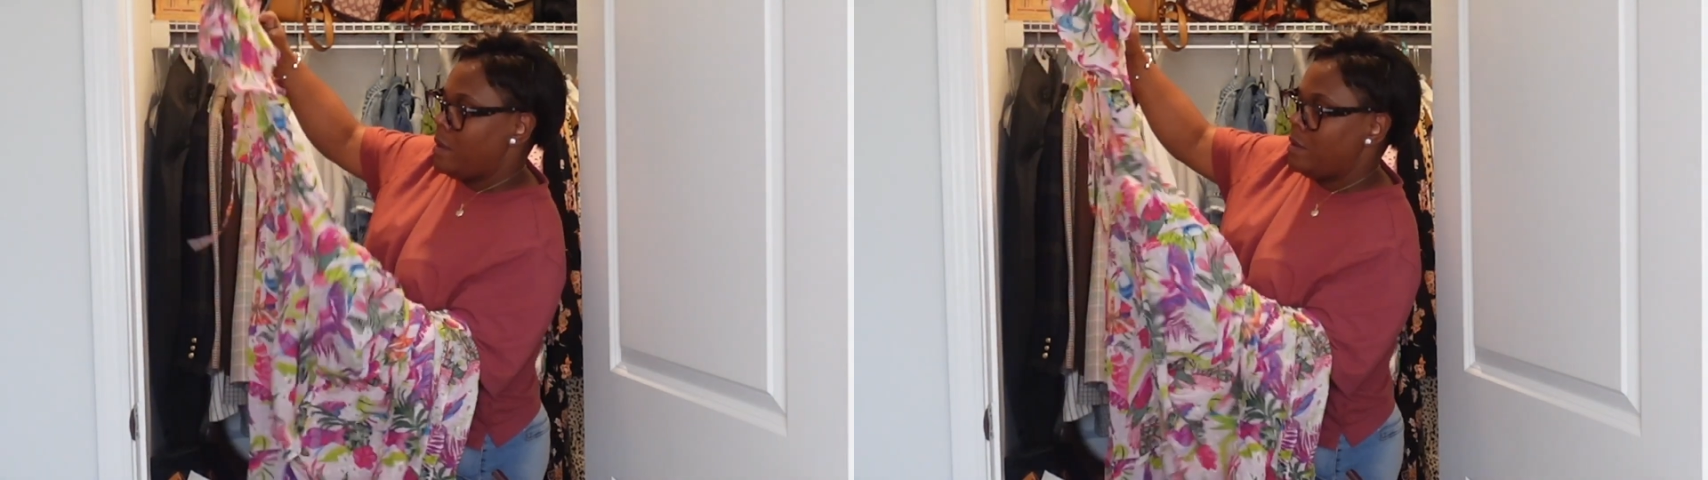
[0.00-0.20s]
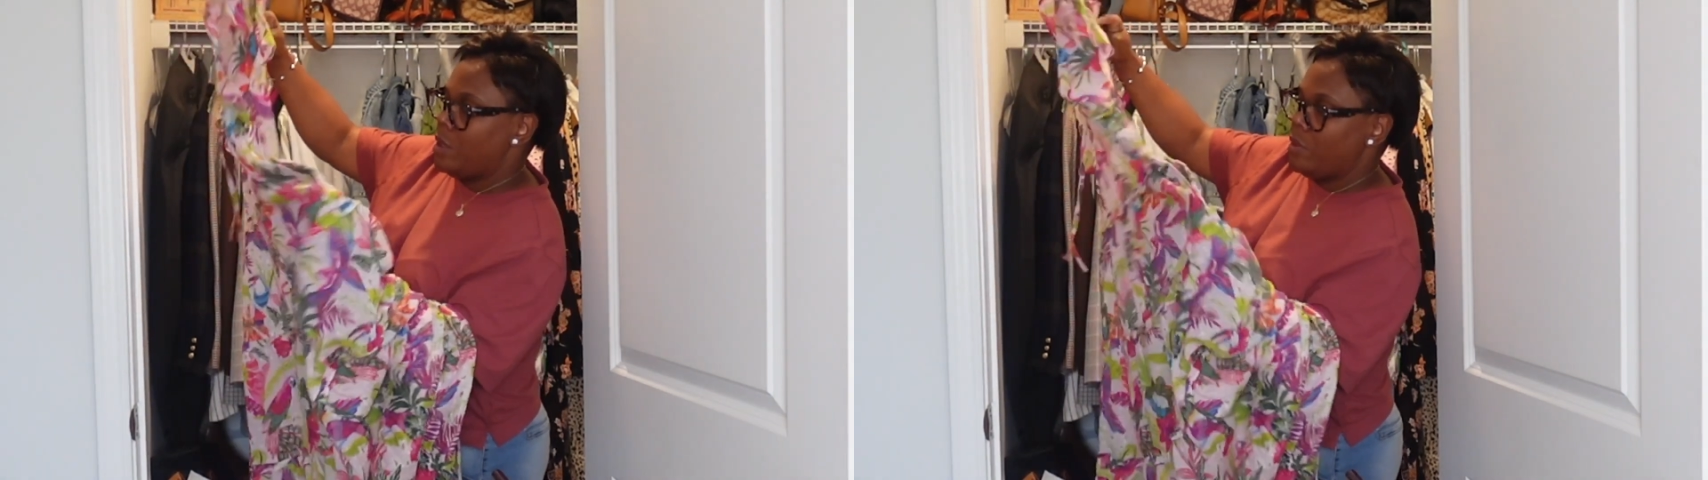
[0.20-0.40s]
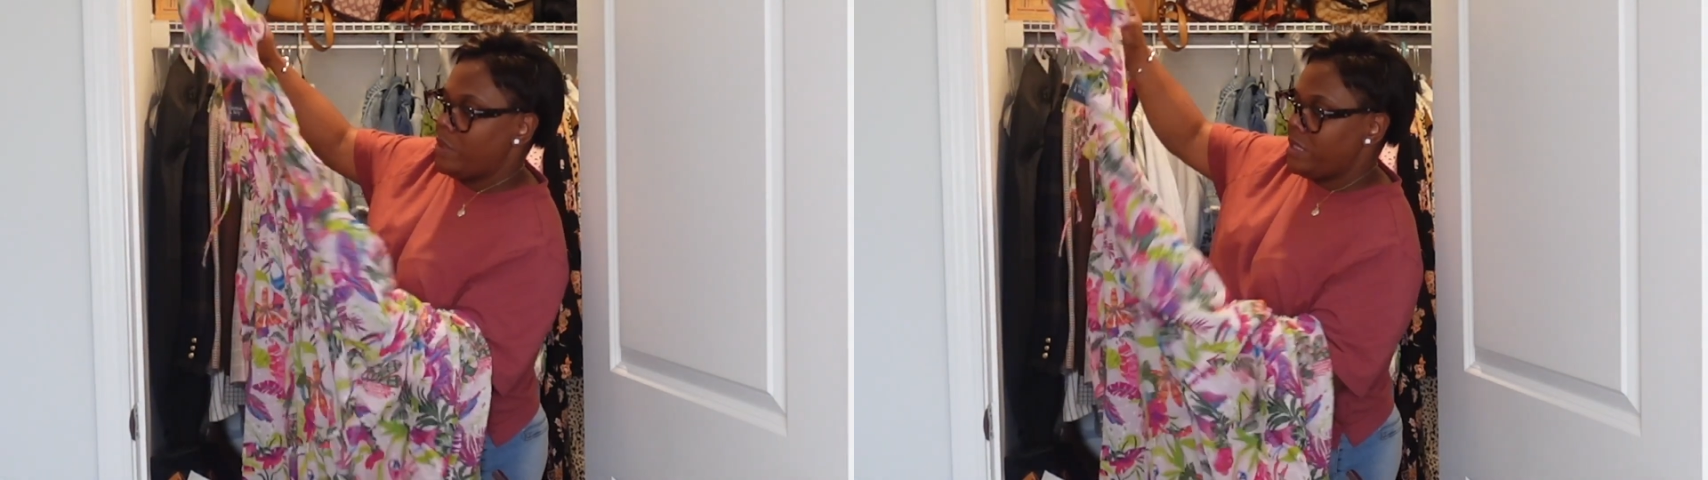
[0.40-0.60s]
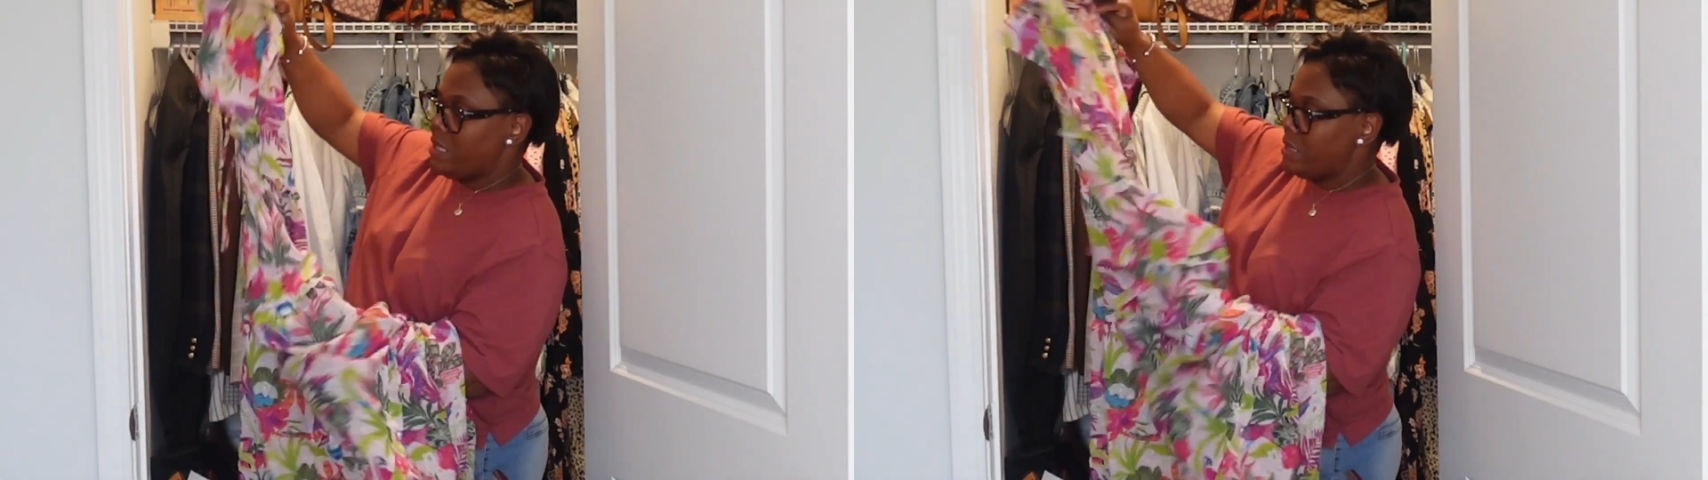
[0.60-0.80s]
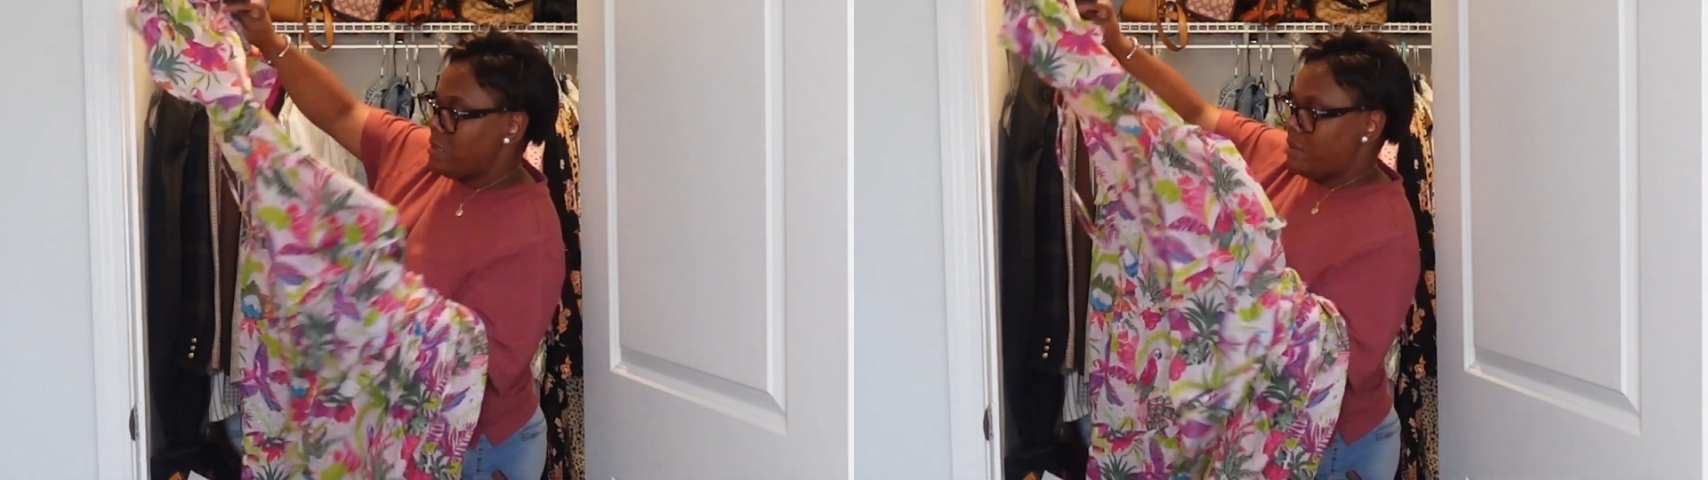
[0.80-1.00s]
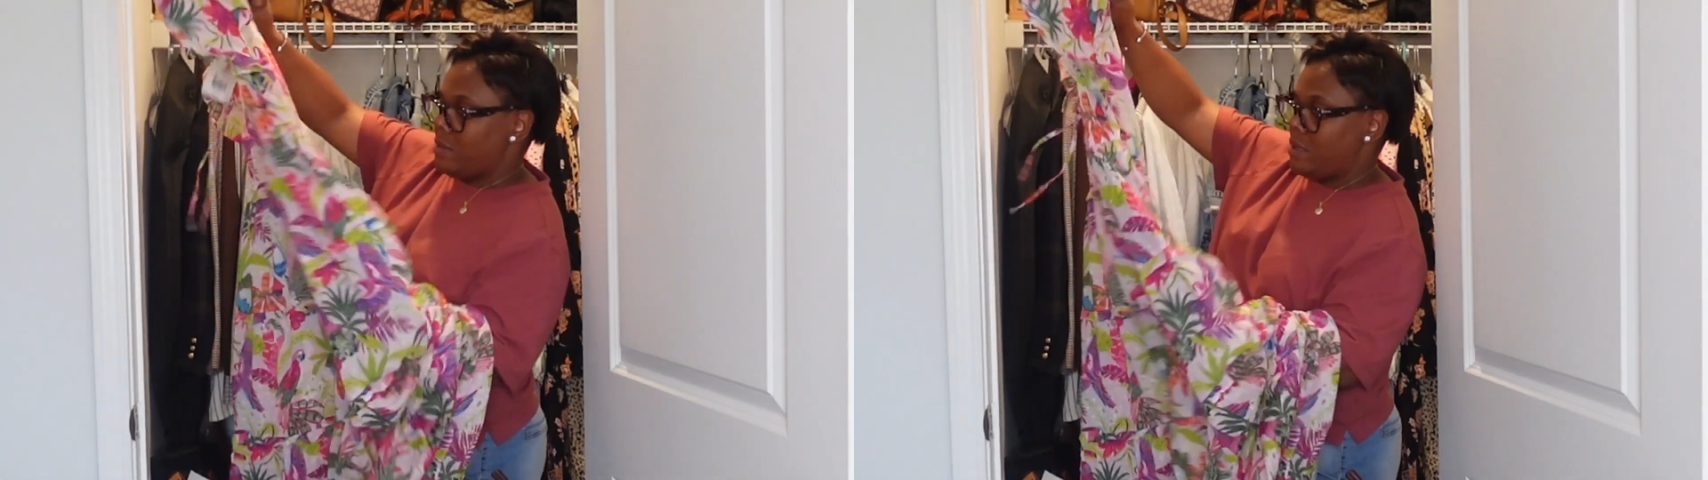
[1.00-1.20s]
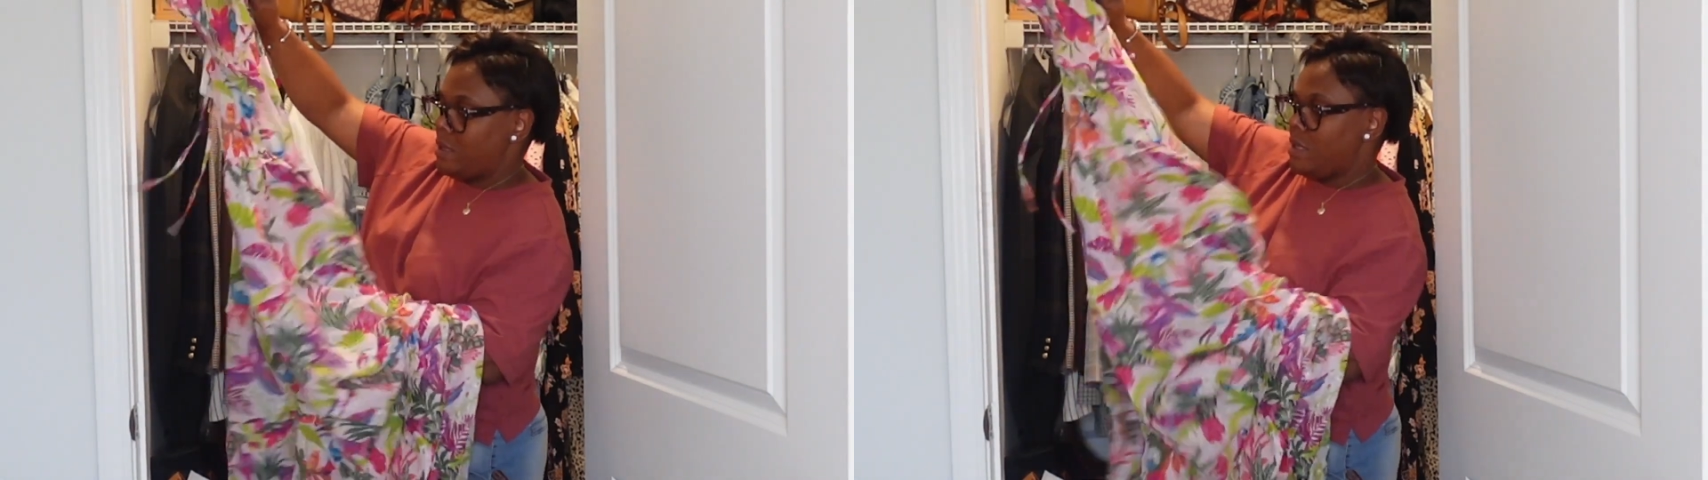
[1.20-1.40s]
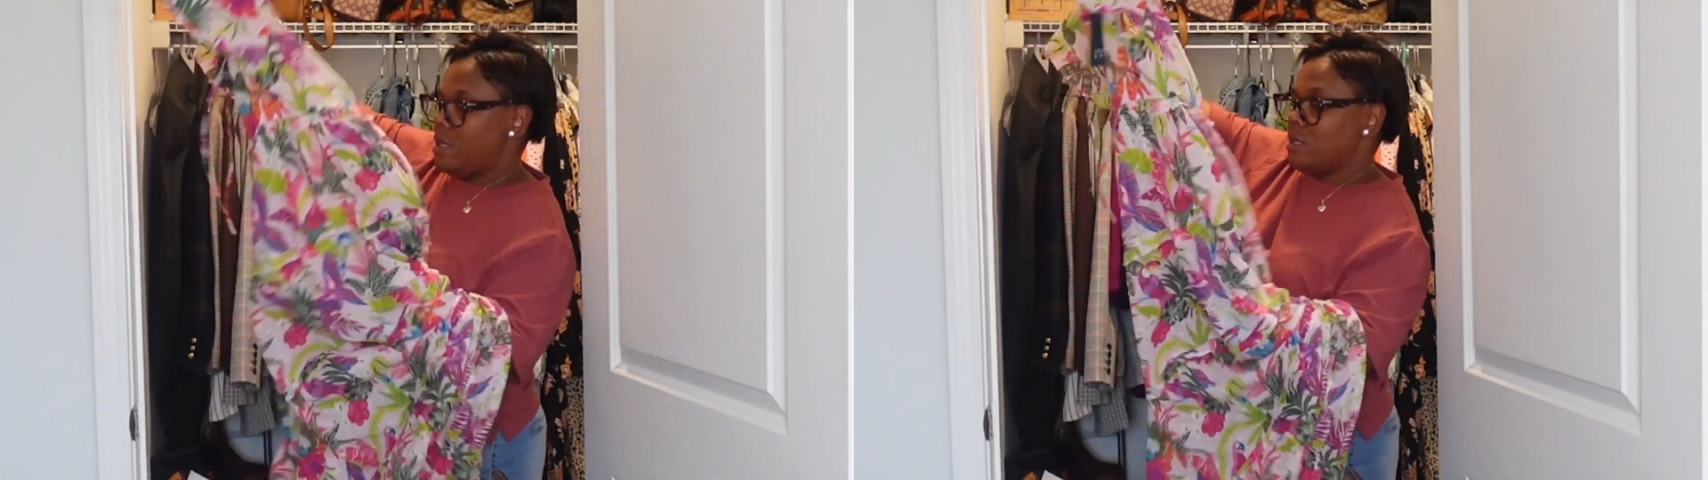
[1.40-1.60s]
No, it doesn't.
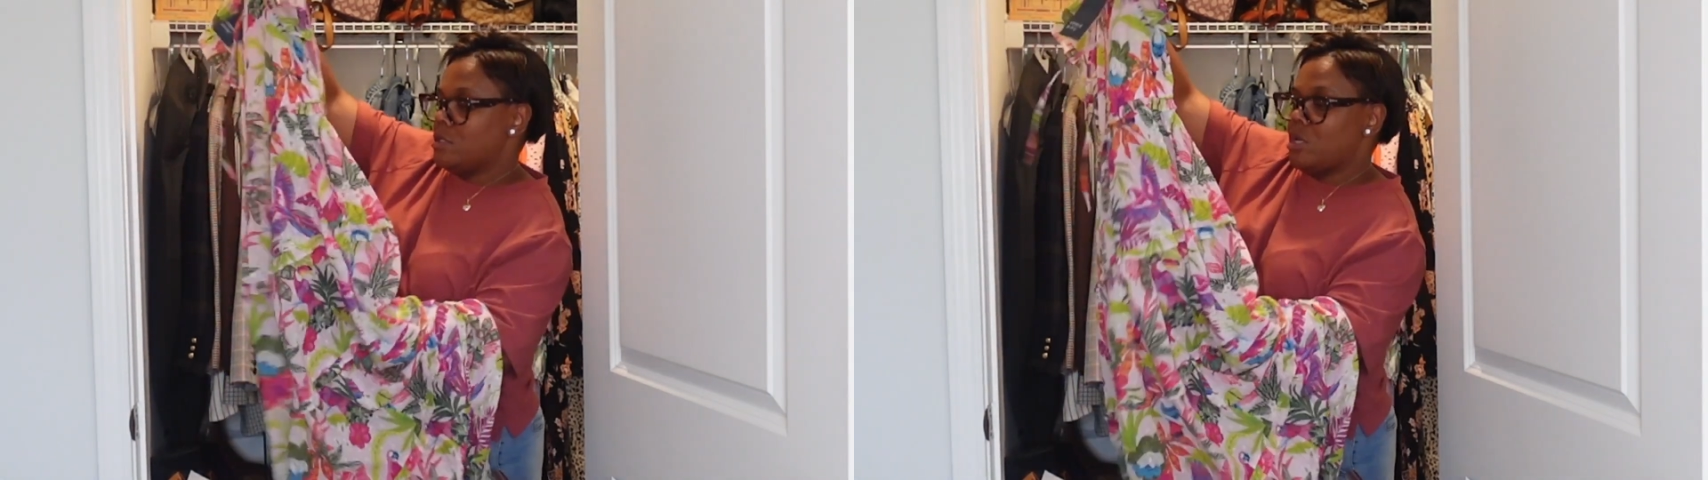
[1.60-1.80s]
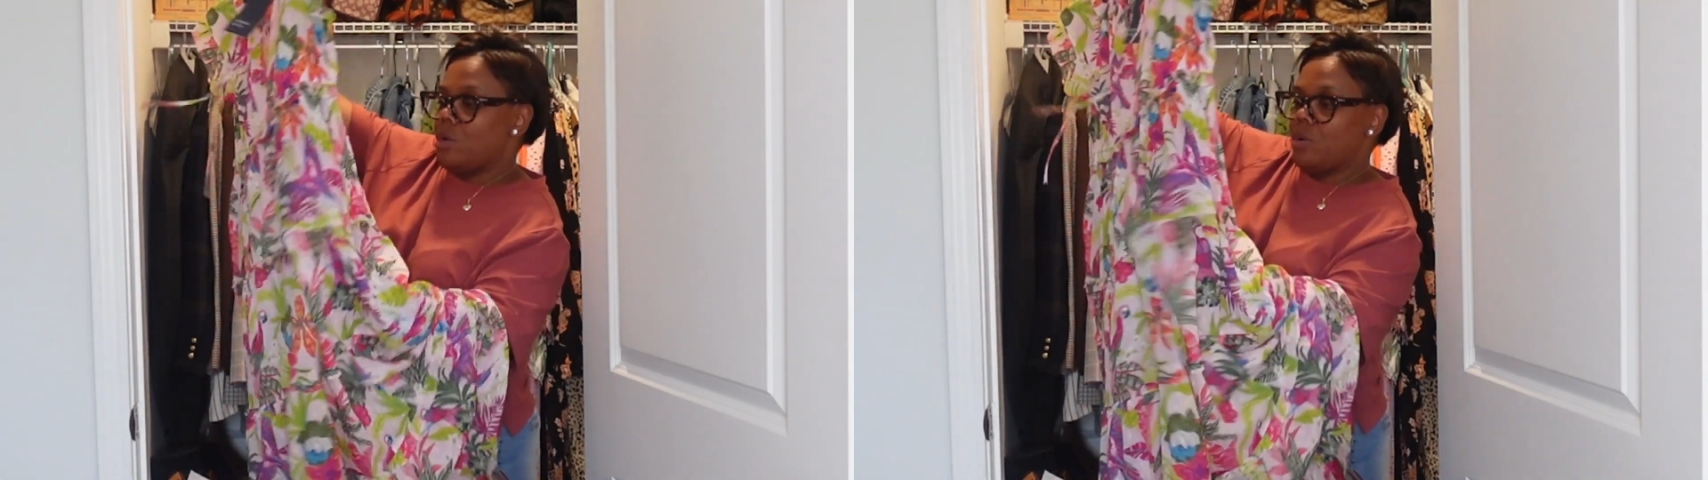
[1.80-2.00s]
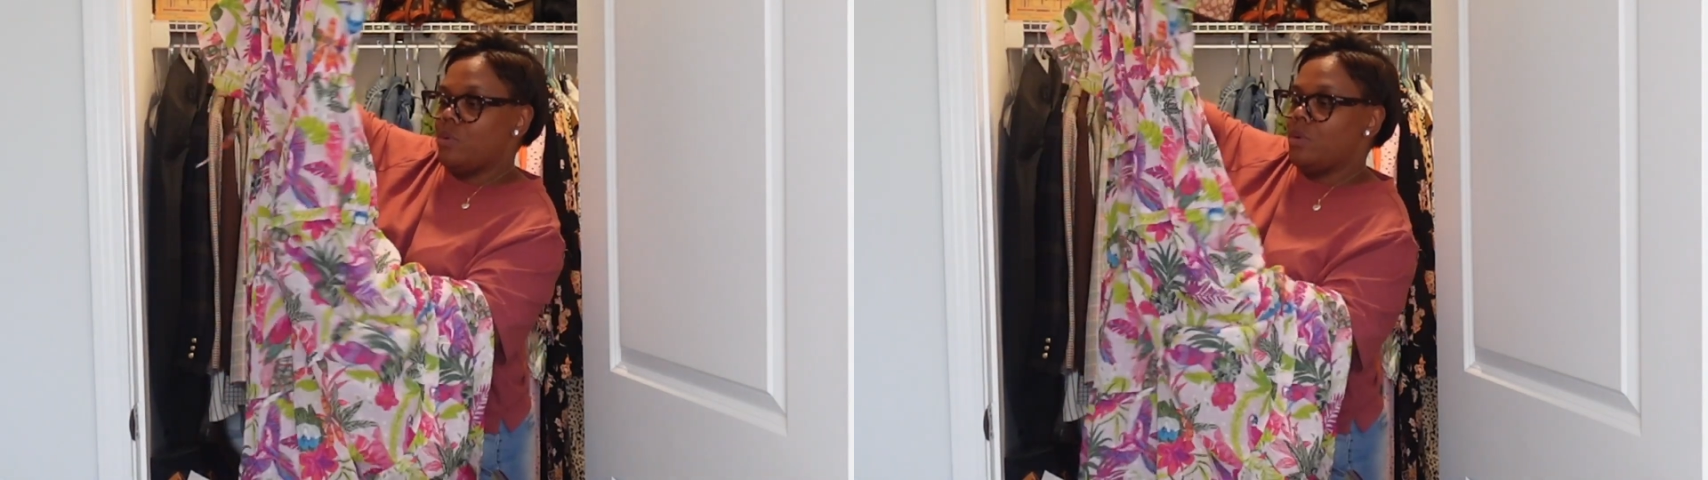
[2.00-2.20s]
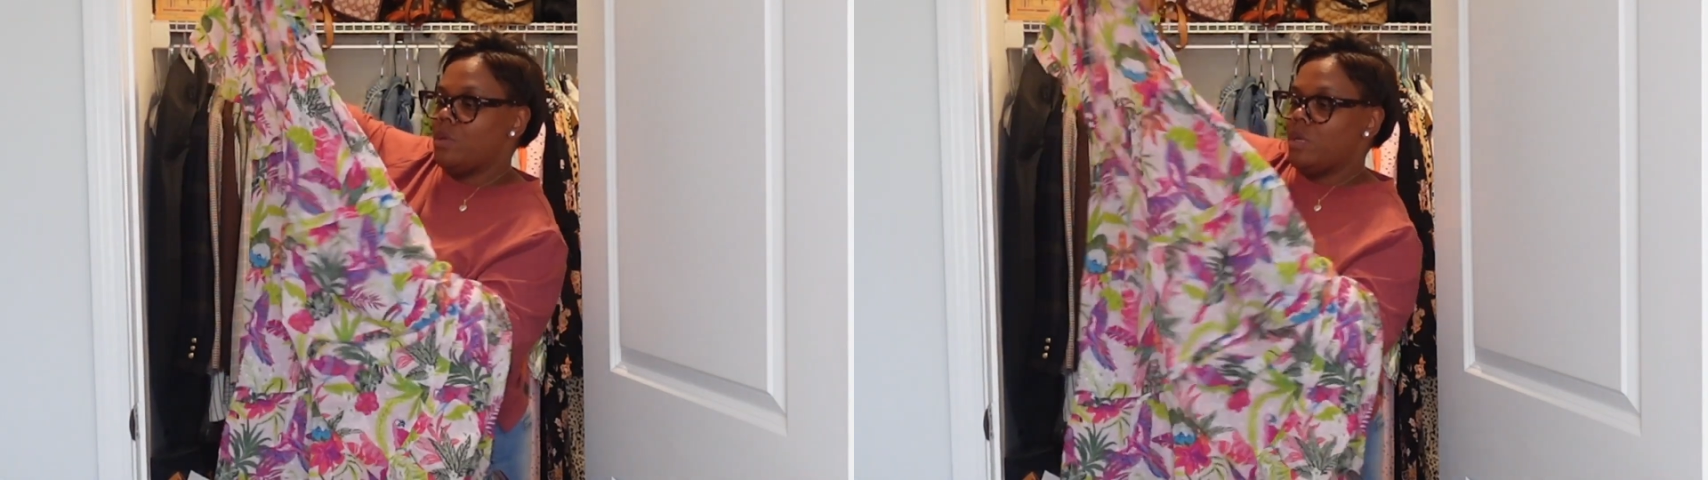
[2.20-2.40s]
So